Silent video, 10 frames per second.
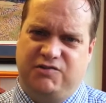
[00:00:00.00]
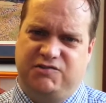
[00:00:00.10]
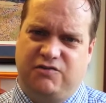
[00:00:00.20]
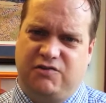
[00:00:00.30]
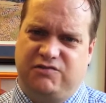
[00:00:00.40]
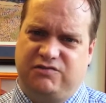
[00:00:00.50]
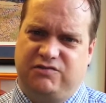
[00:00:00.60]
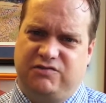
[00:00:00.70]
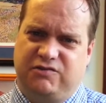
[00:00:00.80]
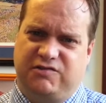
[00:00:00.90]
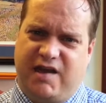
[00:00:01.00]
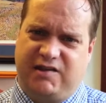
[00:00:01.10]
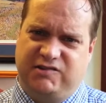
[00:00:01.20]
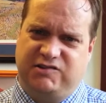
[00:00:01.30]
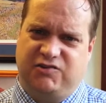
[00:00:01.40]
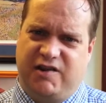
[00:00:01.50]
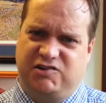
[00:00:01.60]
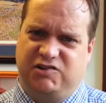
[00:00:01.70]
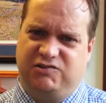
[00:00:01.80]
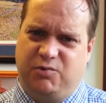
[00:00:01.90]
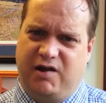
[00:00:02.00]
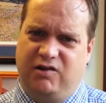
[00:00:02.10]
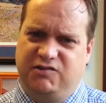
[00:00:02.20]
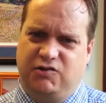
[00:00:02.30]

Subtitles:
So there's that consideration as well.